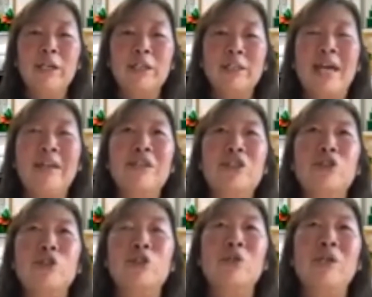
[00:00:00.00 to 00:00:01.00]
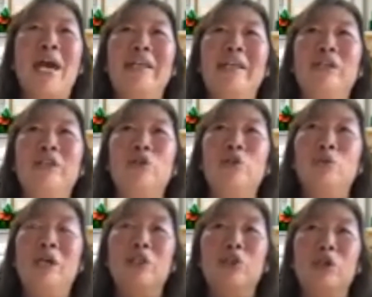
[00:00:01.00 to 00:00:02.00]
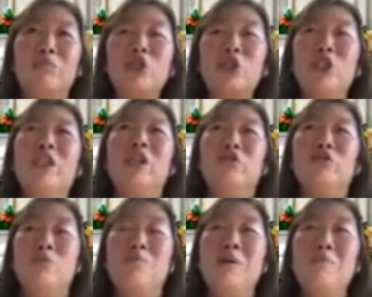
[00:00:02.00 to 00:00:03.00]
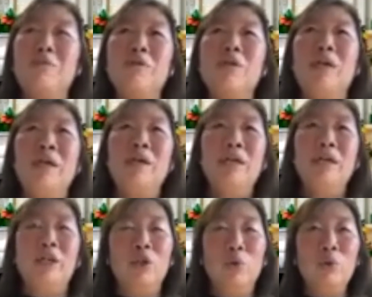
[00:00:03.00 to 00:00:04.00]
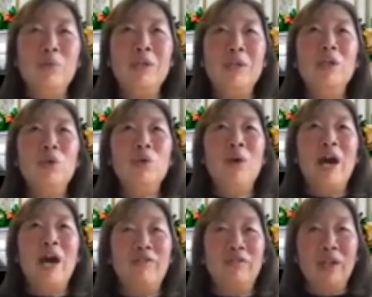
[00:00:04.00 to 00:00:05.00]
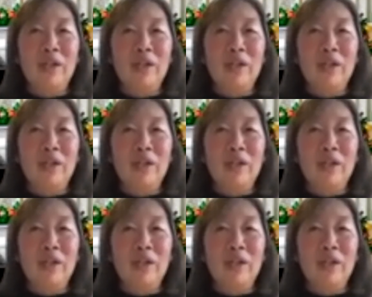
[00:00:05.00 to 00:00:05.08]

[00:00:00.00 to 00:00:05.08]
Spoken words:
standards to look at and to appreciate and to remember, women who have